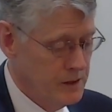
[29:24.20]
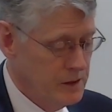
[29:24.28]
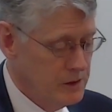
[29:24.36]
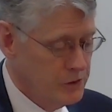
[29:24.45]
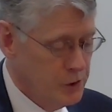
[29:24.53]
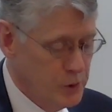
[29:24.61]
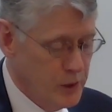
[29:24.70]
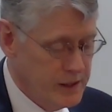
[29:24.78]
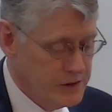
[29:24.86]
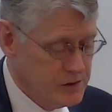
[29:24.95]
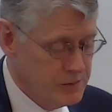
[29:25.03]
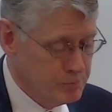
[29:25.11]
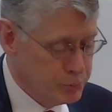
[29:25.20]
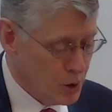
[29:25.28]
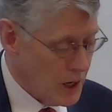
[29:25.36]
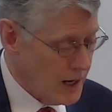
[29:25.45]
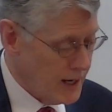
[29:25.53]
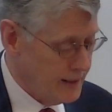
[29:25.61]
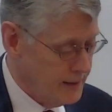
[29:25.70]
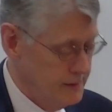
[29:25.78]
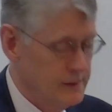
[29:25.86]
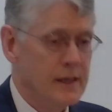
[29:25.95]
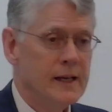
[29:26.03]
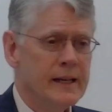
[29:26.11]
to his bride.
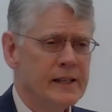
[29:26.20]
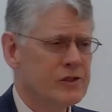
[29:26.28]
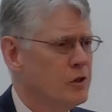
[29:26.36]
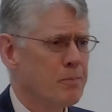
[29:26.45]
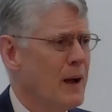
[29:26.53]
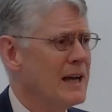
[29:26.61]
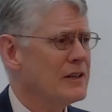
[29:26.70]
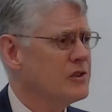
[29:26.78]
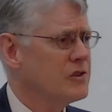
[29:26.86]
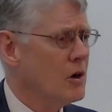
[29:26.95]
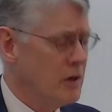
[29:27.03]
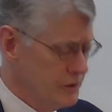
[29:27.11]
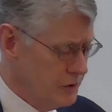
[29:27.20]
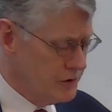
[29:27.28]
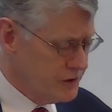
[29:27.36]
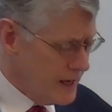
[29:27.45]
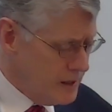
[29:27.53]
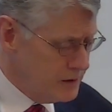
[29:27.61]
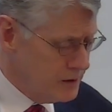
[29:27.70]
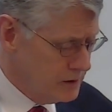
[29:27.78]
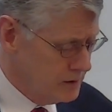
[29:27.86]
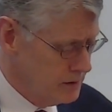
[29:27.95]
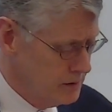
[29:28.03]
It surpasses our understanding.